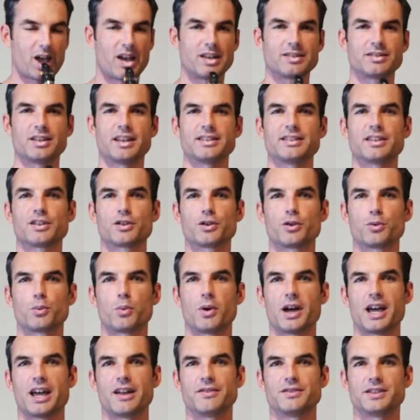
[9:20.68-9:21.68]
So that's a good
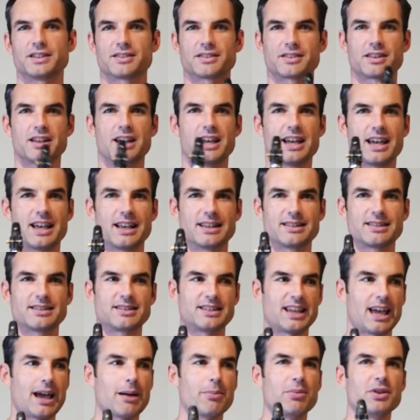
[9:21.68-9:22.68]
way of just
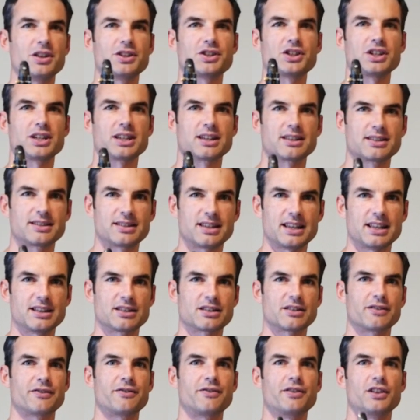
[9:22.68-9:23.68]
establishing a
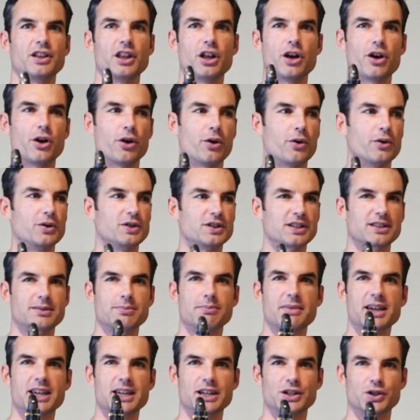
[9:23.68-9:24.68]
sense of flow and just
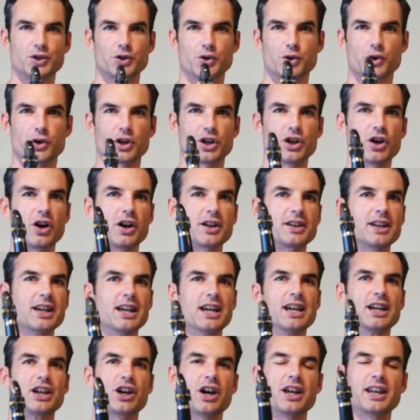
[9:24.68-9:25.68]
making sure you're not
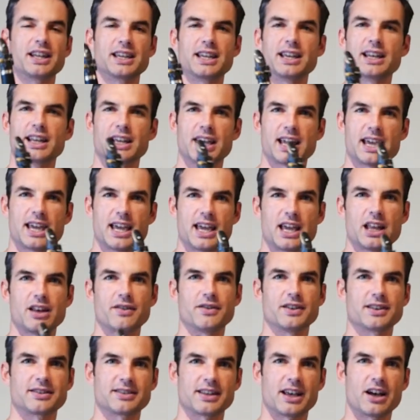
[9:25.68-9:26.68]
kind of getting ahead of
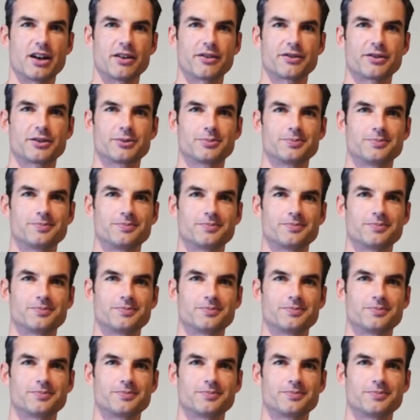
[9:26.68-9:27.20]
yourself.